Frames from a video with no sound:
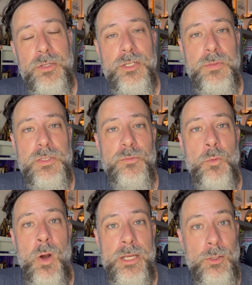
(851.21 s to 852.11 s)
in terms of
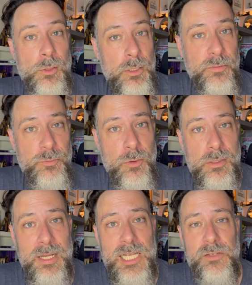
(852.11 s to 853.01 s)
what you're looking for
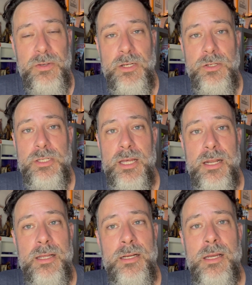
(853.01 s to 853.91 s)
in Last Figure
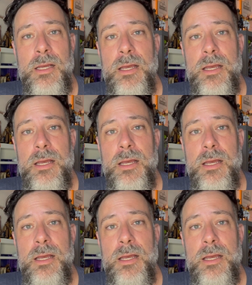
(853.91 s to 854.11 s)
Standing.